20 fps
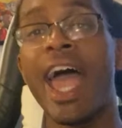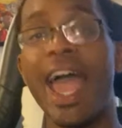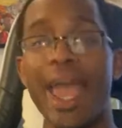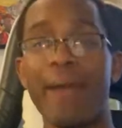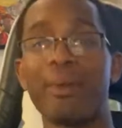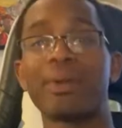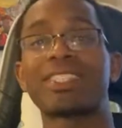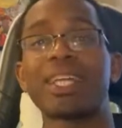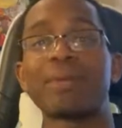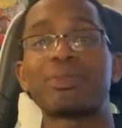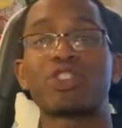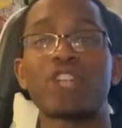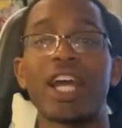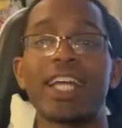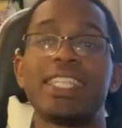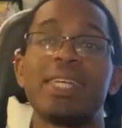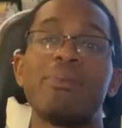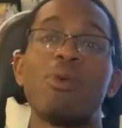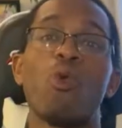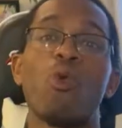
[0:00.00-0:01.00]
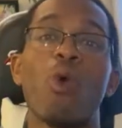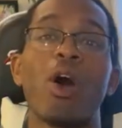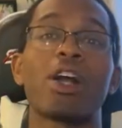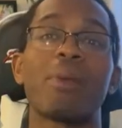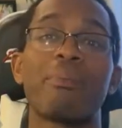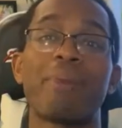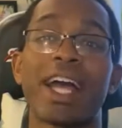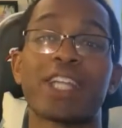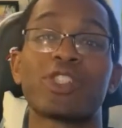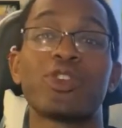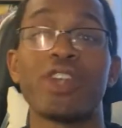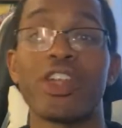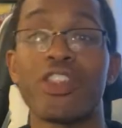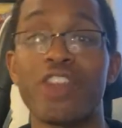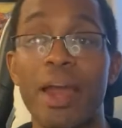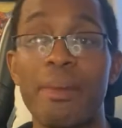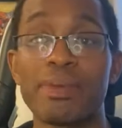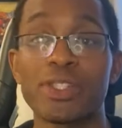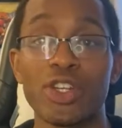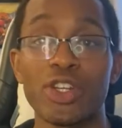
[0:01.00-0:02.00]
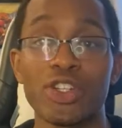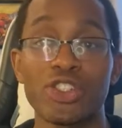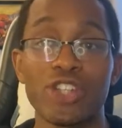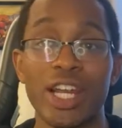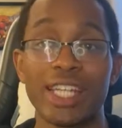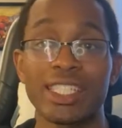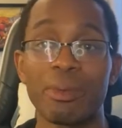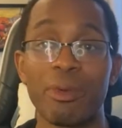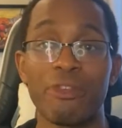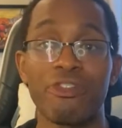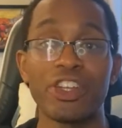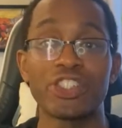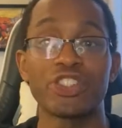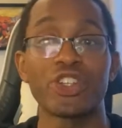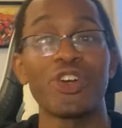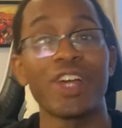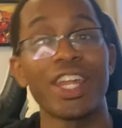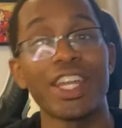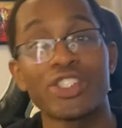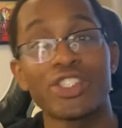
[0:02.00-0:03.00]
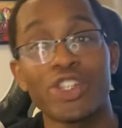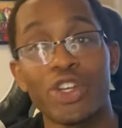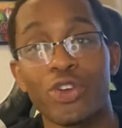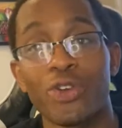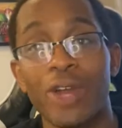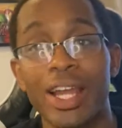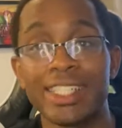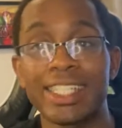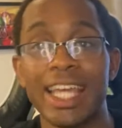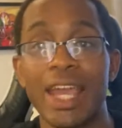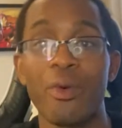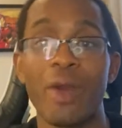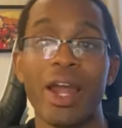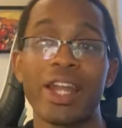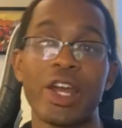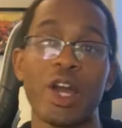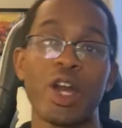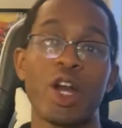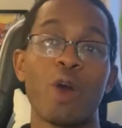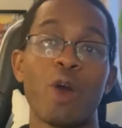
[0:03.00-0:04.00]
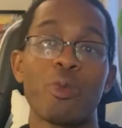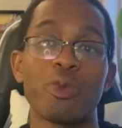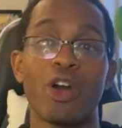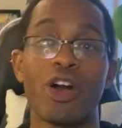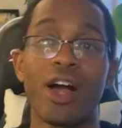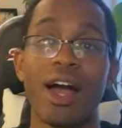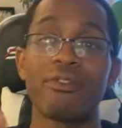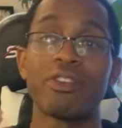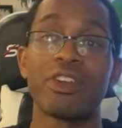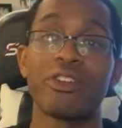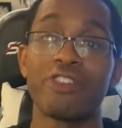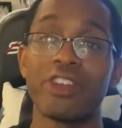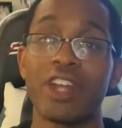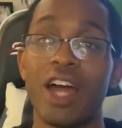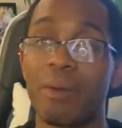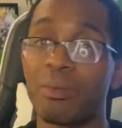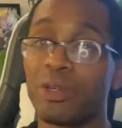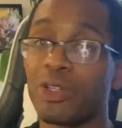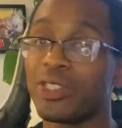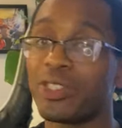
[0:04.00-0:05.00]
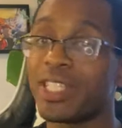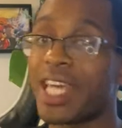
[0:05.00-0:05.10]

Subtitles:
Hey, what's up, Strike Team, and welcome back to another episode of Strike Team Official. It is a great day right now. I hope you're all having a phenomenal